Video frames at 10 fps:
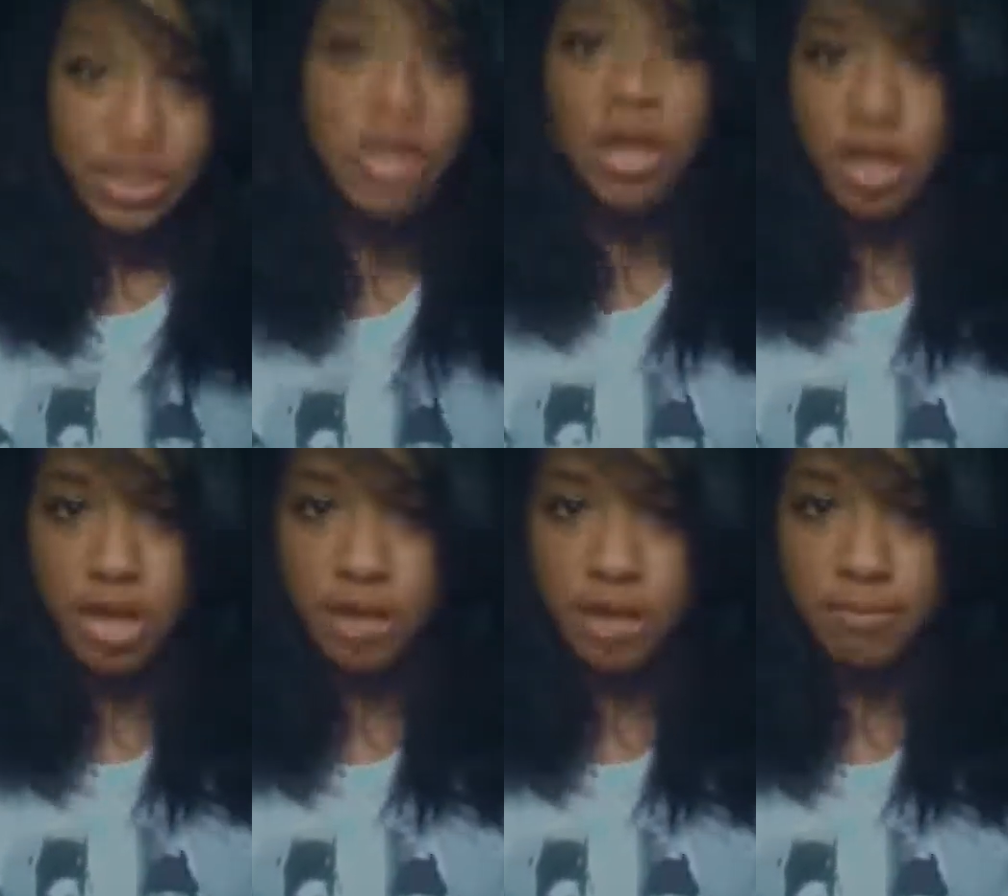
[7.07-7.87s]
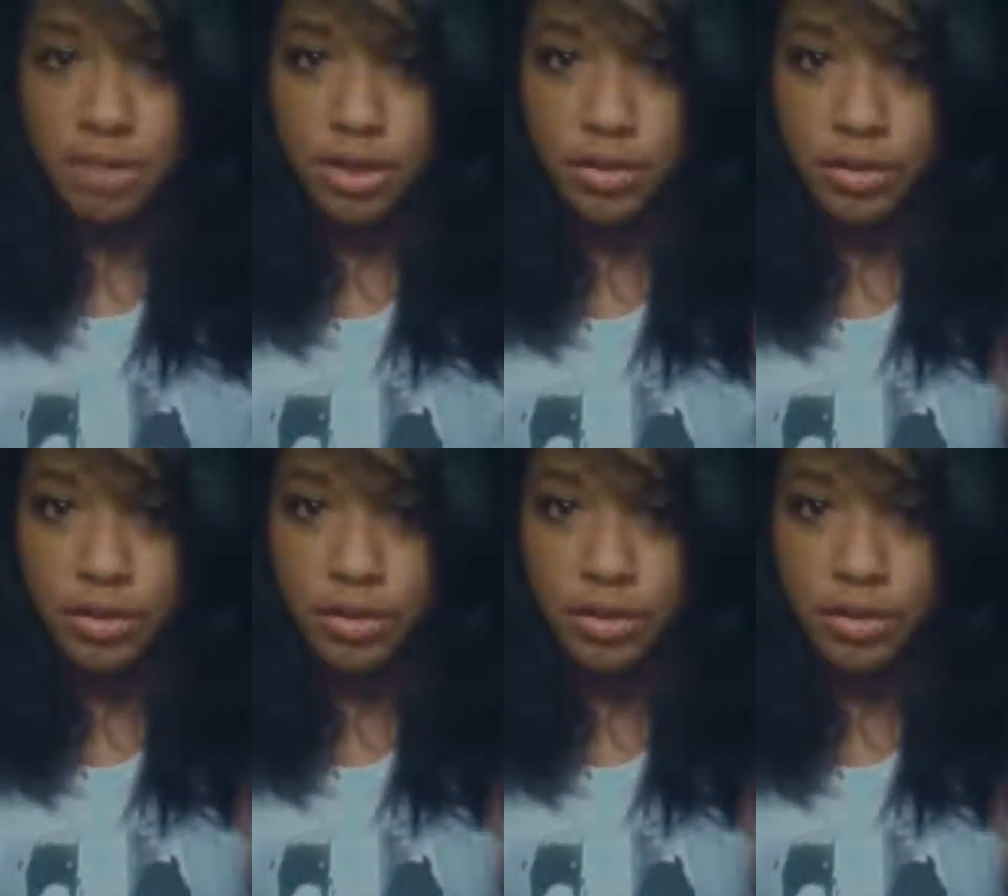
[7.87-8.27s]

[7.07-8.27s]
Lend me your